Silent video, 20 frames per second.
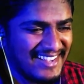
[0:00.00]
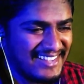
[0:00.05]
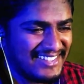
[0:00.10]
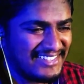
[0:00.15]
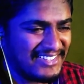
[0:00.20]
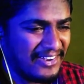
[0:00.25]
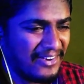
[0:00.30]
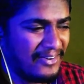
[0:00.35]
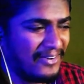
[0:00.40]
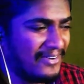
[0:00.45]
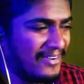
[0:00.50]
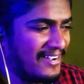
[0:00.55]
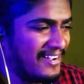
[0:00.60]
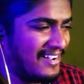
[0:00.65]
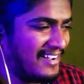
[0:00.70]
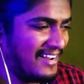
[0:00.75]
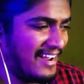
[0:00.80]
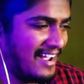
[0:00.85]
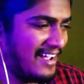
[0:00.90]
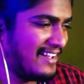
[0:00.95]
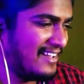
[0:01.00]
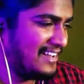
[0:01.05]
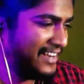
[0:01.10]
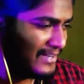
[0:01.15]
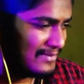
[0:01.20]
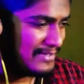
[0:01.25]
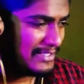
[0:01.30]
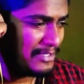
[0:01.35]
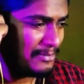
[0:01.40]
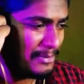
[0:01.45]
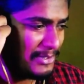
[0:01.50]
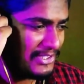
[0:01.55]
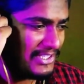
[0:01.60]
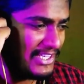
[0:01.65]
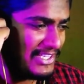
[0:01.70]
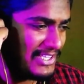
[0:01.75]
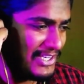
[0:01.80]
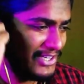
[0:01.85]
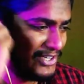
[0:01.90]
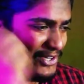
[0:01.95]
so yeah, Invincible
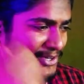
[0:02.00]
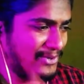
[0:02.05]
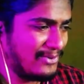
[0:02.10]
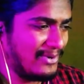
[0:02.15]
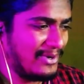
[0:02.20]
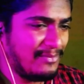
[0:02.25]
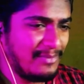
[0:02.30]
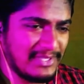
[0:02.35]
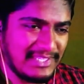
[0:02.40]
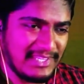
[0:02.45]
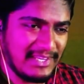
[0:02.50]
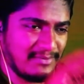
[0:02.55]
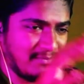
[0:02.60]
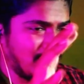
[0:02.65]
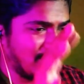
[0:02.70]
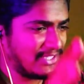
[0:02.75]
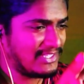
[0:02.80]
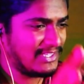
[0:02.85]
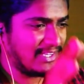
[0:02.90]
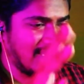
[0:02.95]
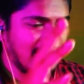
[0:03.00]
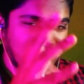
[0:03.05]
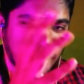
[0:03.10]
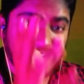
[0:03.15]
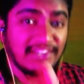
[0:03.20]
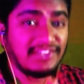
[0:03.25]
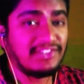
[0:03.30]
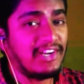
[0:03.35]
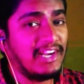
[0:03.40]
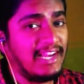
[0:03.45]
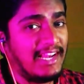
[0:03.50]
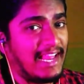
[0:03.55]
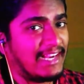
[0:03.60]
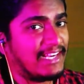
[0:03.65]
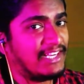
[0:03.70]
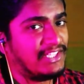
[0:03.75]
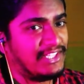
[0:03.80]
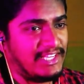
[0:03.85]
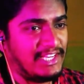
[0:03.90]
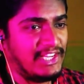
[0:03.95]
season two. It was it was uh, literally like
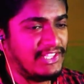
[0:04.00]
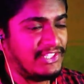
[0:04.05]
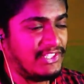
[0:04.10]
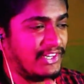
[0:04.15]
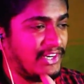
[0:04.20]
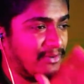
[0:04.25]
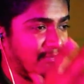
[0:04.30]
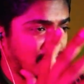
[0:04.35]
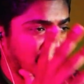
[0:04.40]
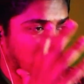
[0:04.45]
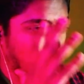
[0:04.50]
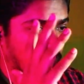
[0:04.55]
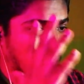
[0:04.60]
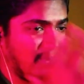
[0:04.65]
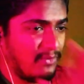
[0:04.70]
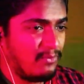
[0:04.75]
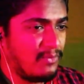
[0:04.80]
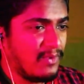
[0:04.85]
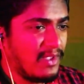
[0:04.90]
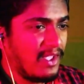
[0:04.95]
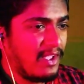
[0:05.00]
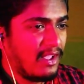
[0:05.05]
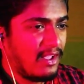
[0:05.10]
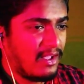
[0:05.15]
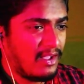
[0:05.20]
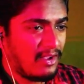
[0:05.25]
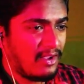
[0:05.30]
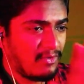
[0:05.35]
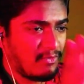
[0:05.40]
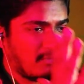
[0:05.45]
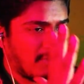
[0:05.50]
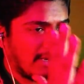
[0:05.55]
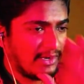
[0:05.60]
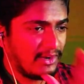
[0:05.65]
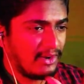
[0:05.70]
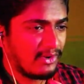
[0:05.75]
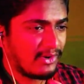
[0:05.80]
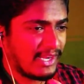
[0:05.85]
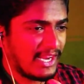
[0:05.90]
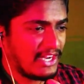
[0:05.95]
a teaser. It was only uh, one
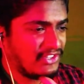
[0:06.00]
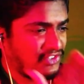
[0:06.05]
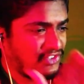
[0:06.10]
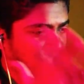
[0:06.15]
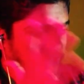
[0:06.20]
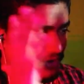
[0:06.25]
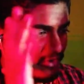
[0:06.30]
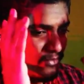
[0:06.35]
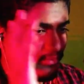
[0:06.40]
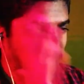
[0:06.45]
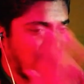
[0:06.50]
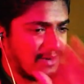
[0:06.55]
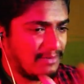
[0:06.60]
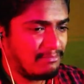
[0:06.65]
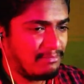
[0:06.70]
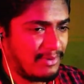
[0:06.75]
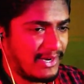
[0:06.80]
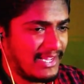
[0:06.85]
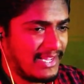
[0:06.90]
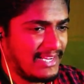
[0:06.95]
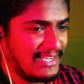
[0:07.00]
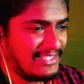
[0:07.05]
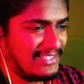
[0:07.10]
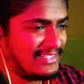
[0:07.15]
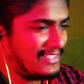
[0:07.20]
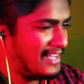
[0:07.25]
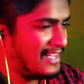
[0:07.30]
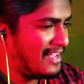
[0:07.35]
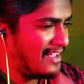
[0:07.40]
location, one place.